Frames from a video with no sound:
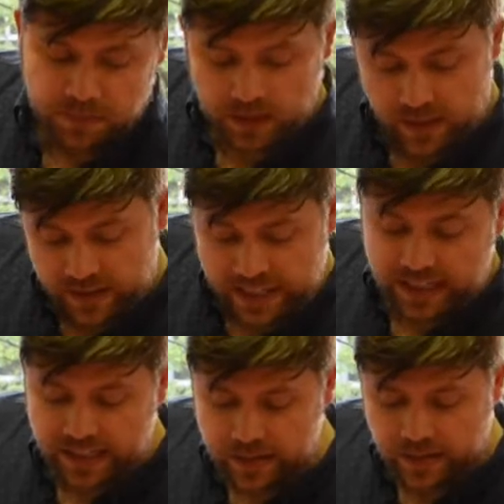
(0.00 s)
the
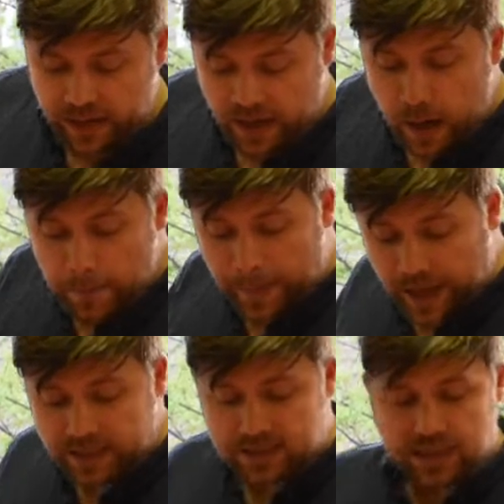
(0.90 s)
Neolithic,
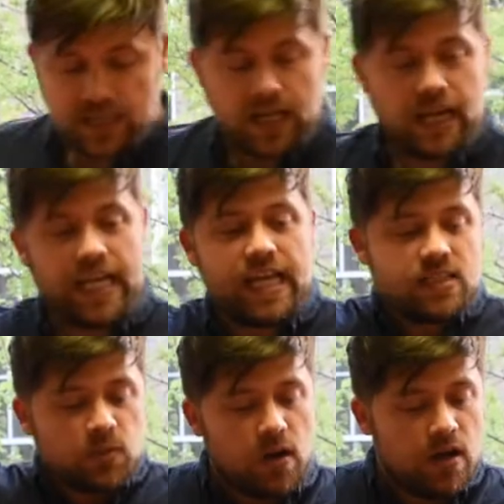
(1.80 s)
but it
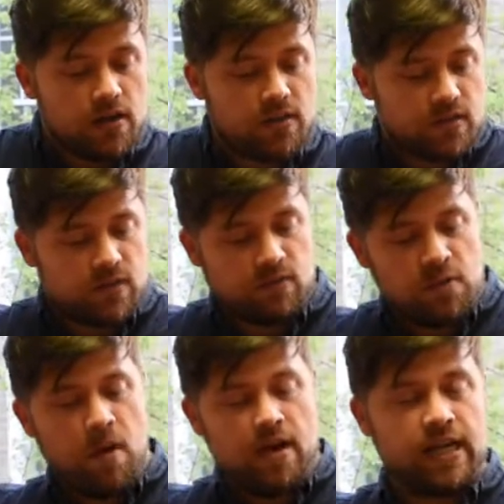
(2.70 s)
is worth
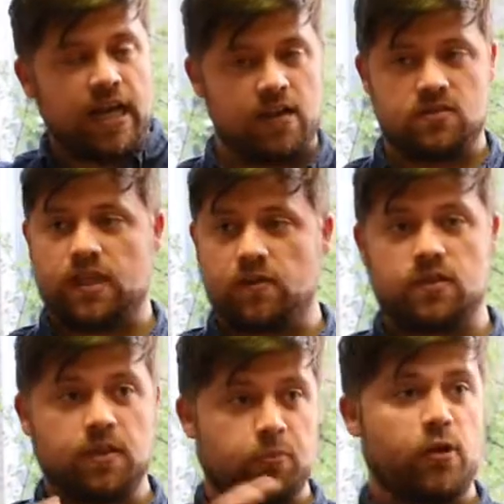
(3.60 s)
reminding ourselves
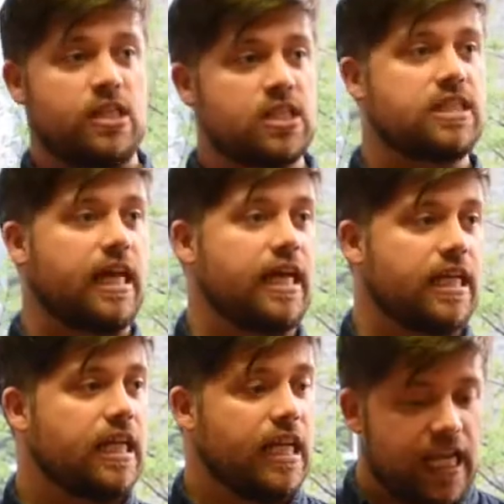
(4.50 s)
that the British
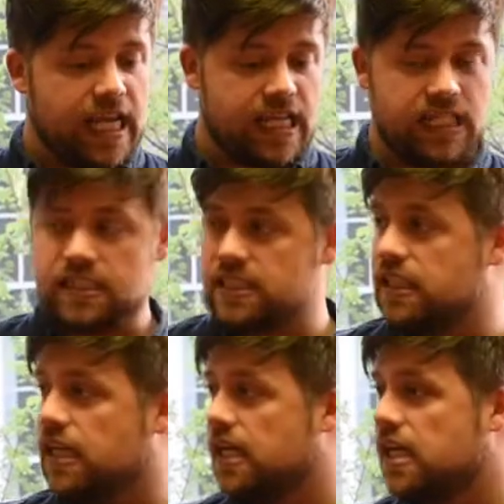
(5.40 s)
state
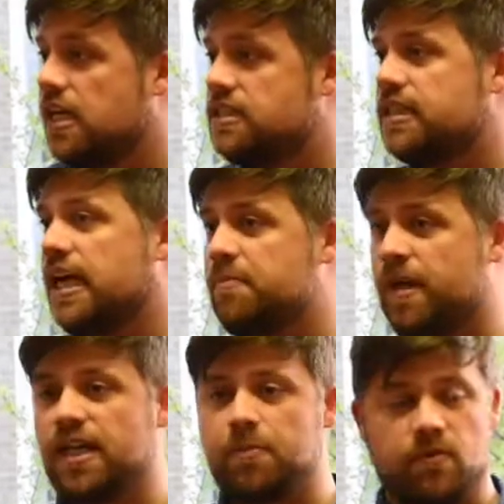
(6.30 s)
is a state
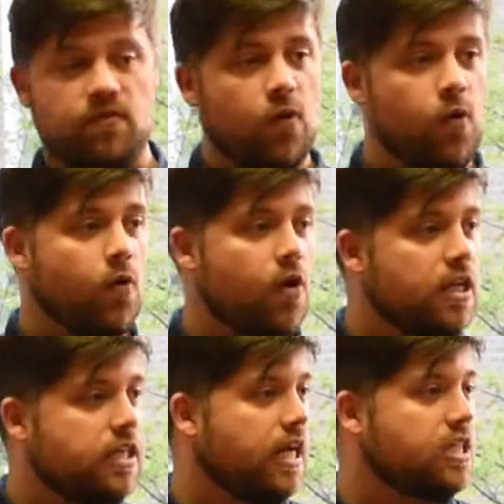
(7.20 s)
made up of four
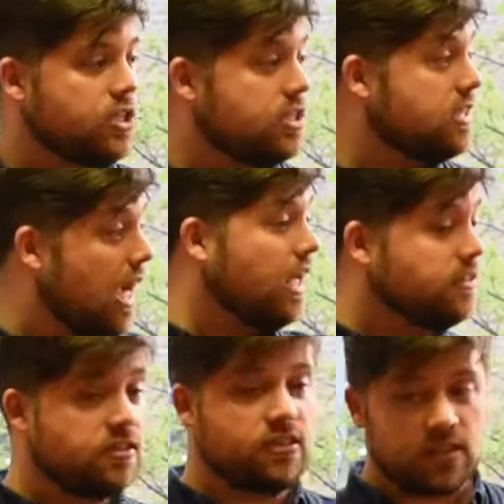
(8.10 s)
nations
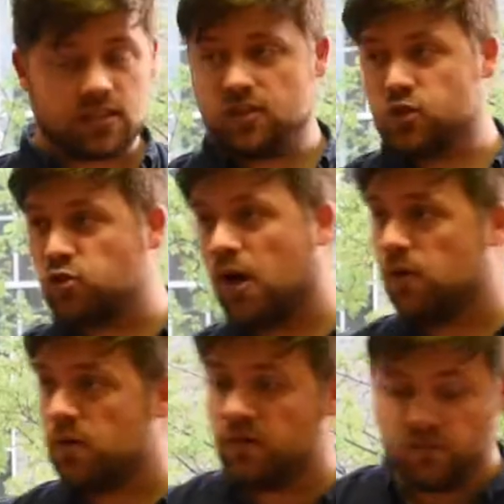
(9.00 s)
under the
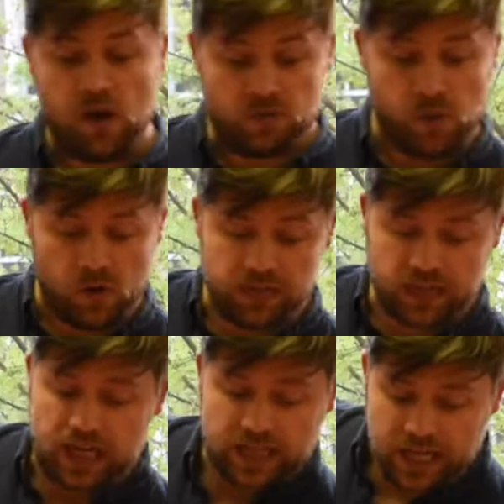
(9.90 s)
control of
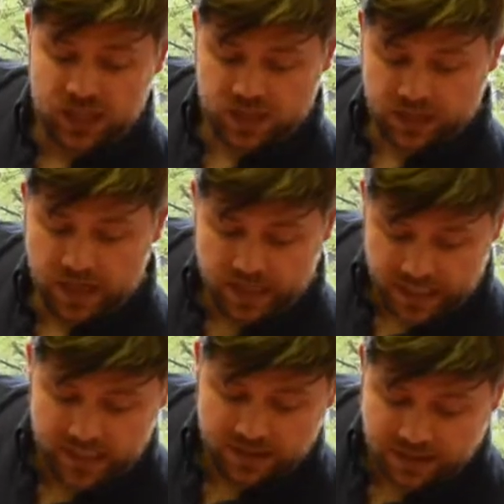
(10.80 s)
one nation,
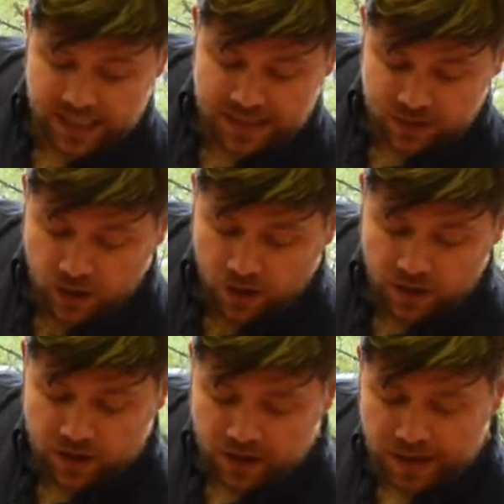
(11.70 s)
England. It is
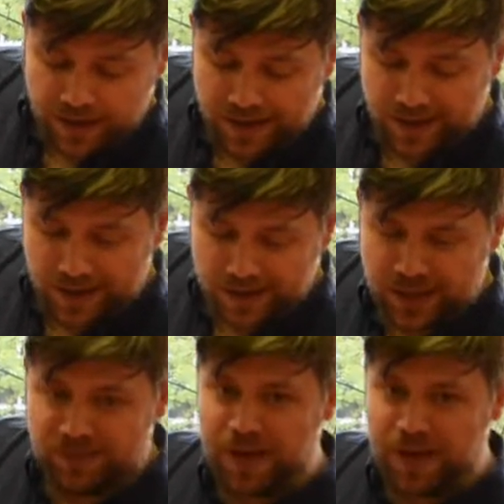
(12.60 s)
not a kind of